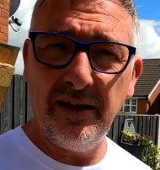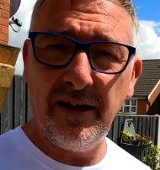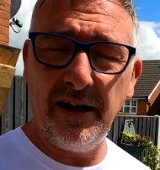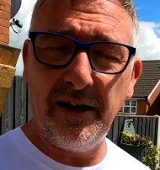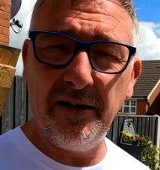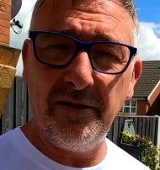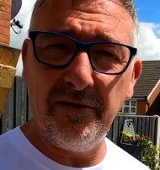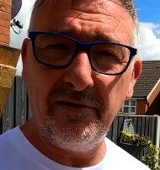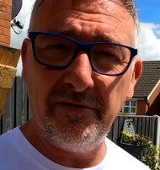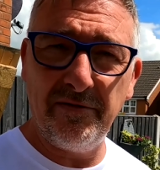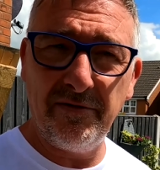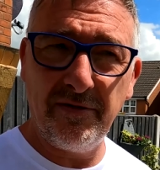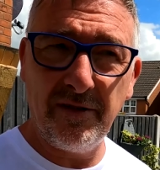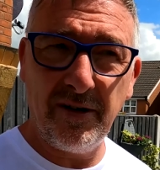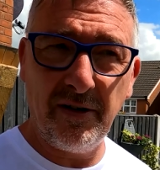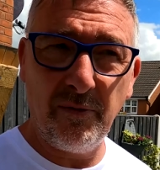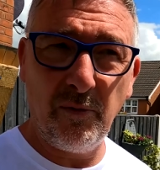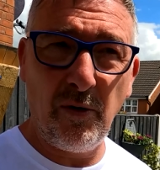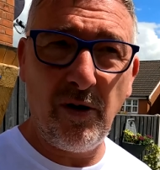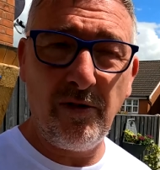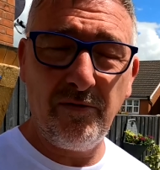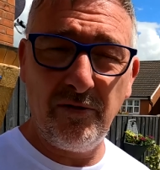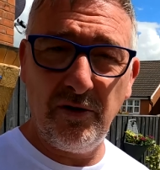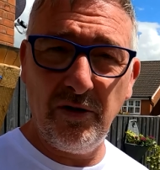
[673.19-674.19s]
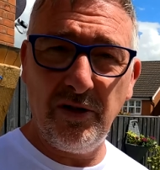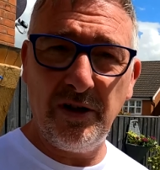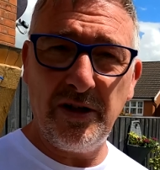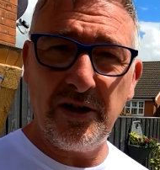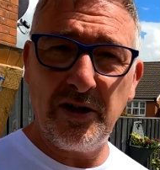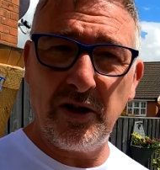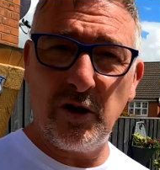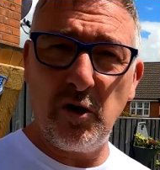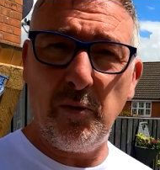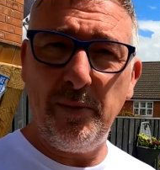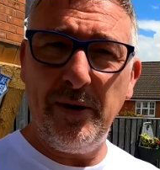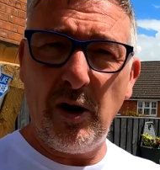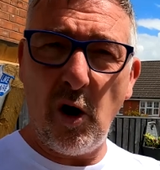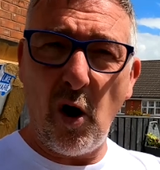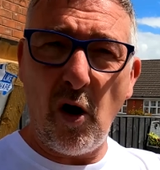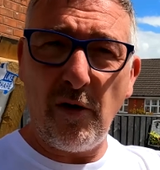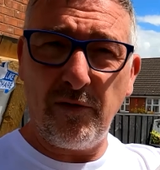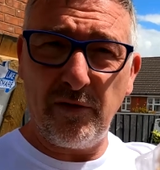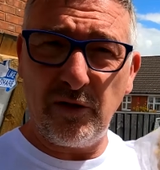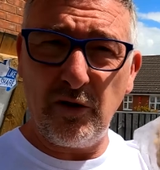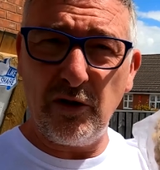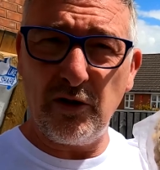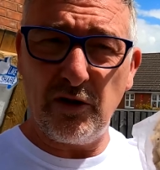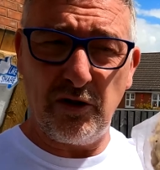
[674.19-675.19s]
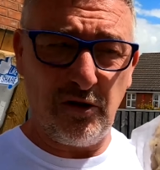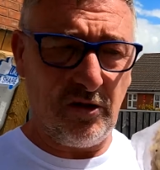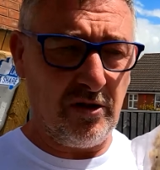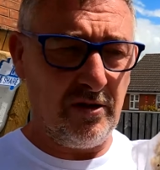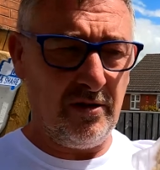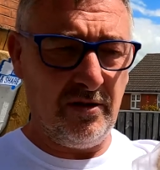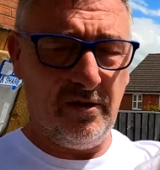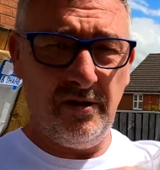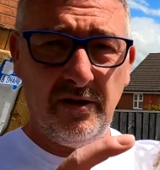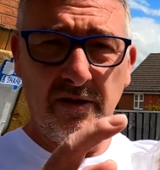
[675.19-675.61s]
and what I've done is, they come in half a dozen.